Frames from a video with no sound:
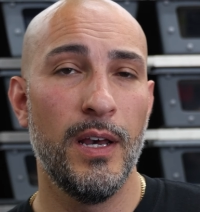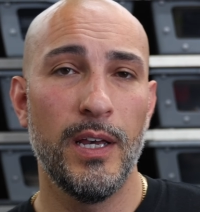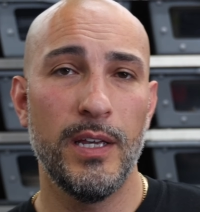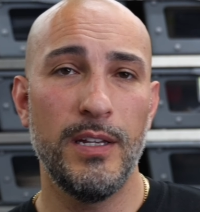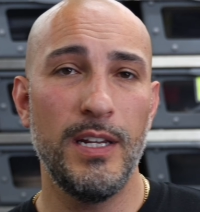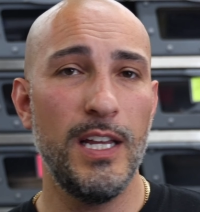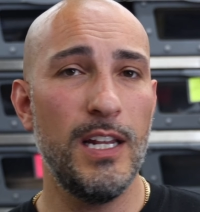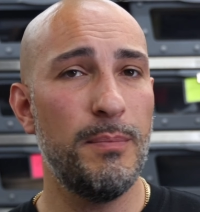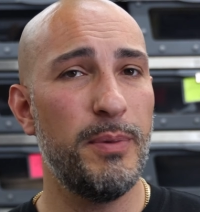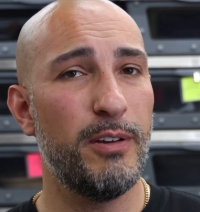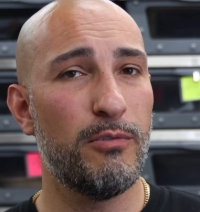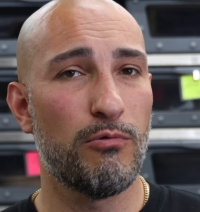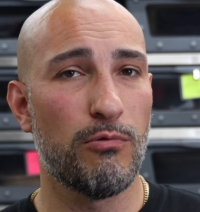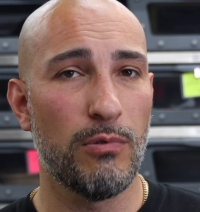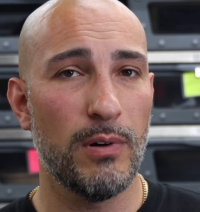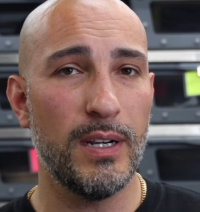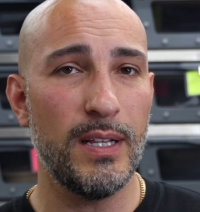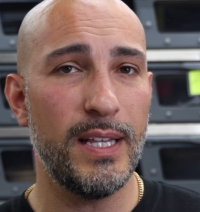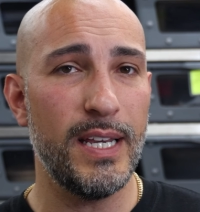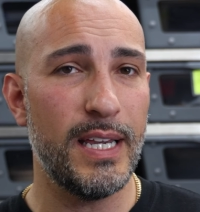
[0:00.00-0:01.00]
You need to be
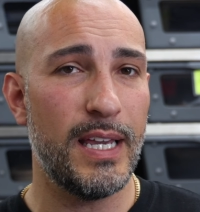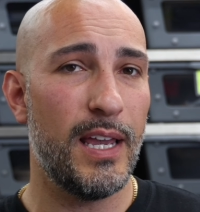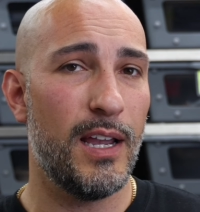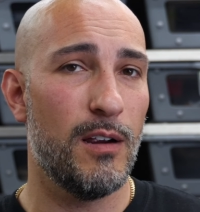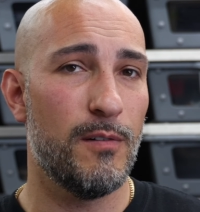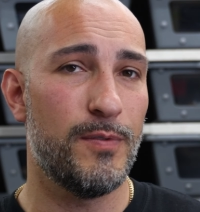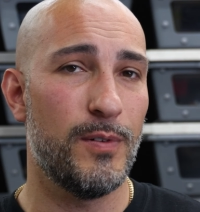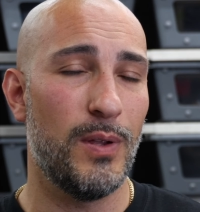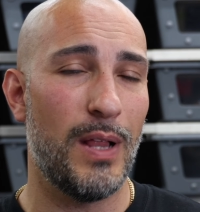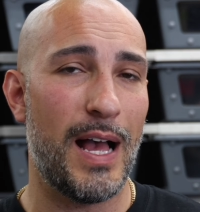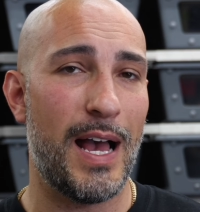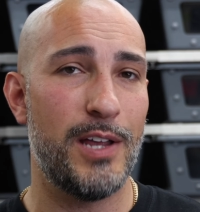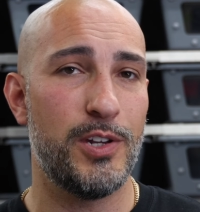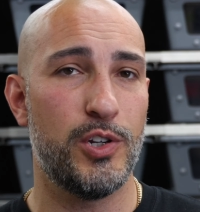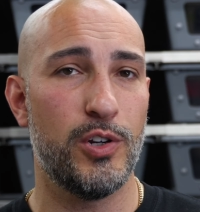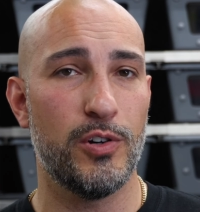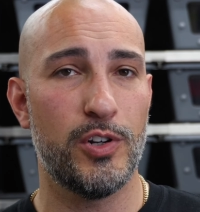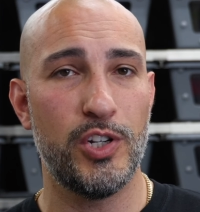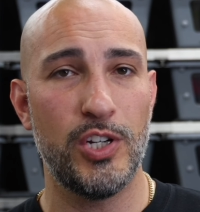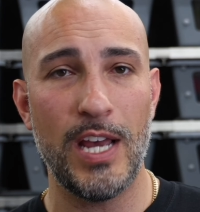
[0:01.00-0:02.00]
really careful
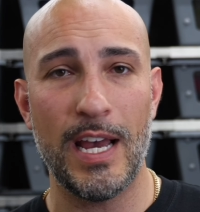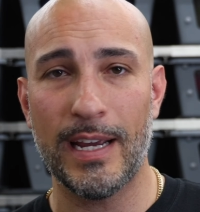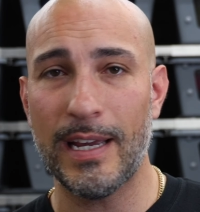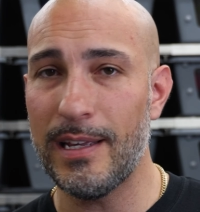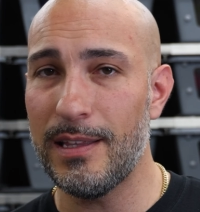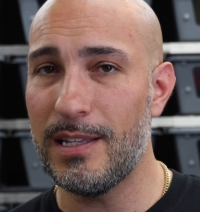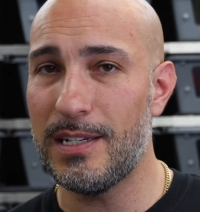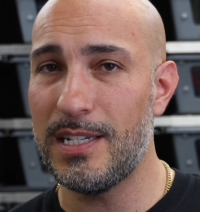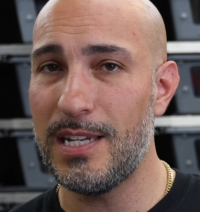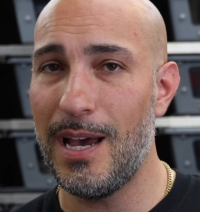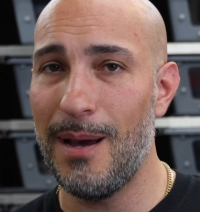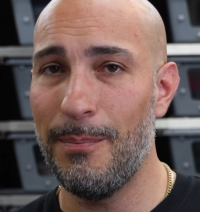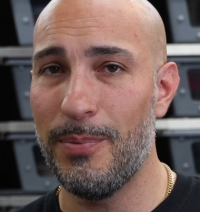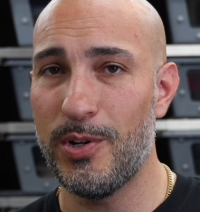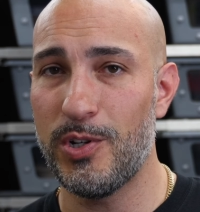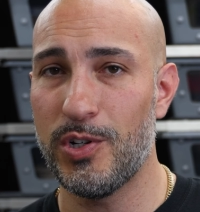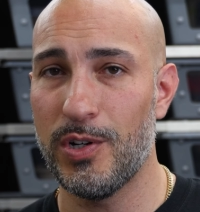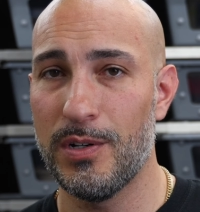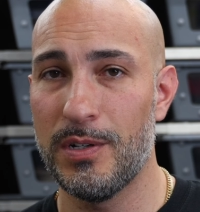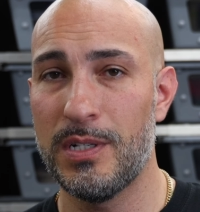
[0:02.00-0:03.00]
as you're checking the
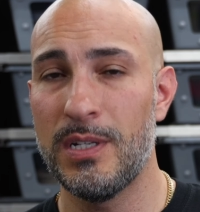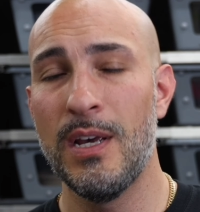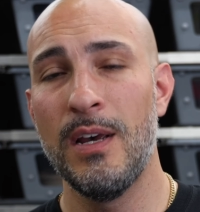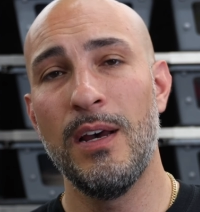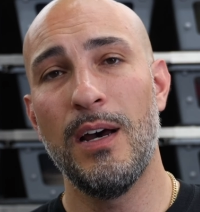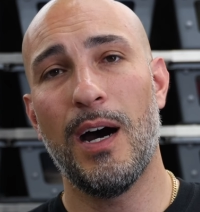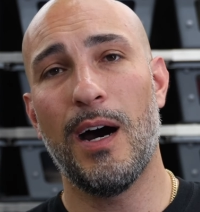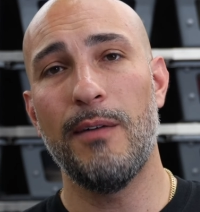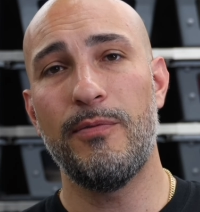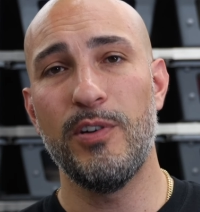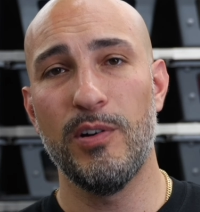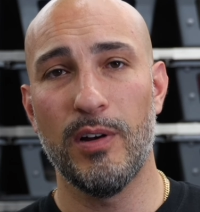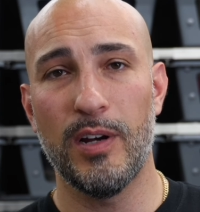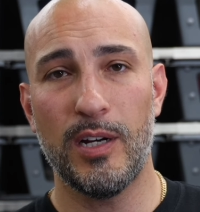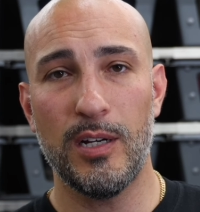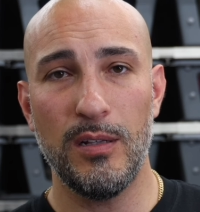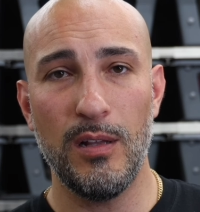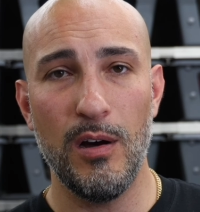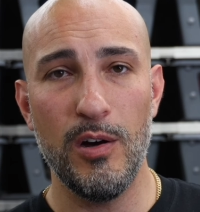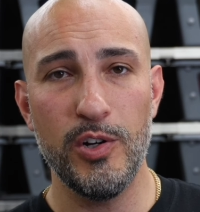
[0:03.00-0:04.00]
temperatures of your
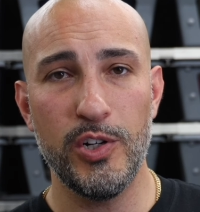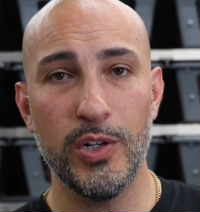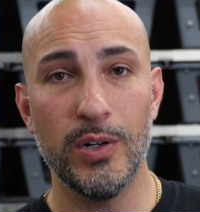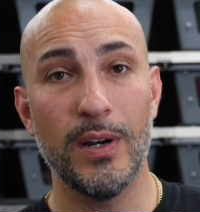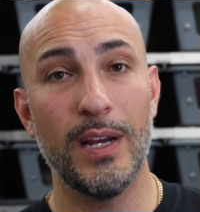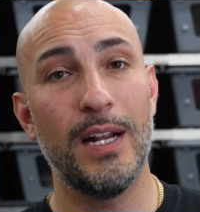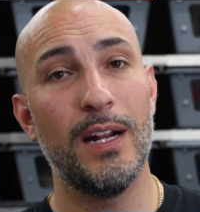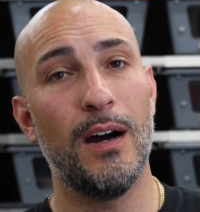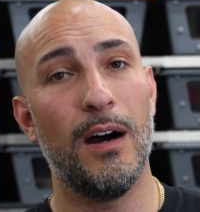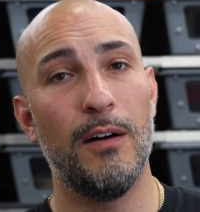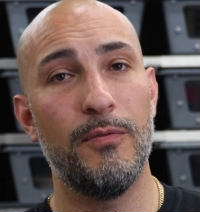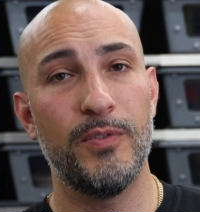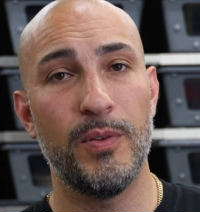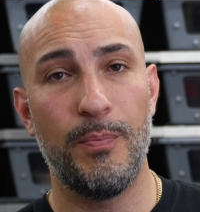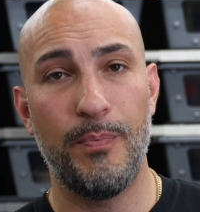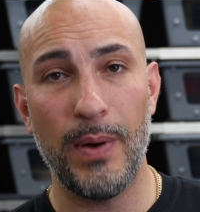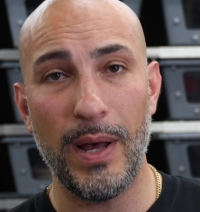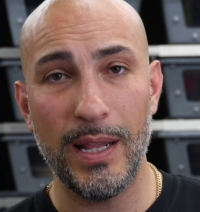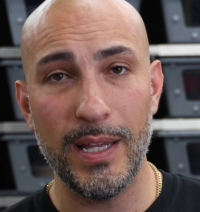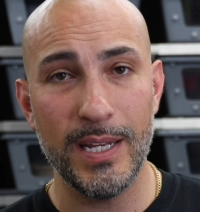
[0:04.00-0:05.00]
enclosure and of the
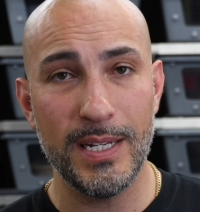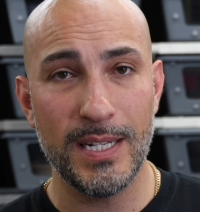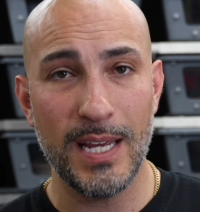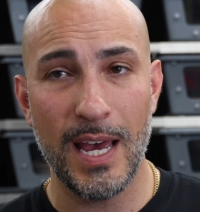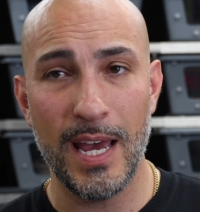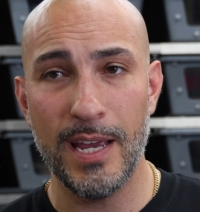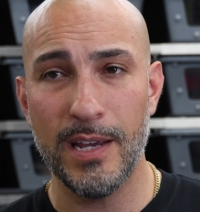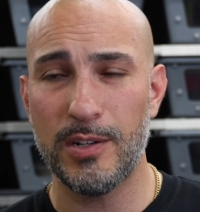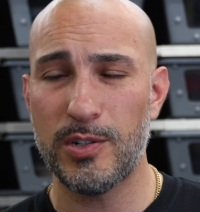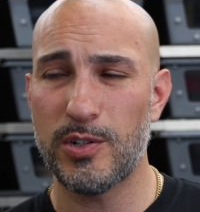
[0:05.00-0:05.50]
belly tank.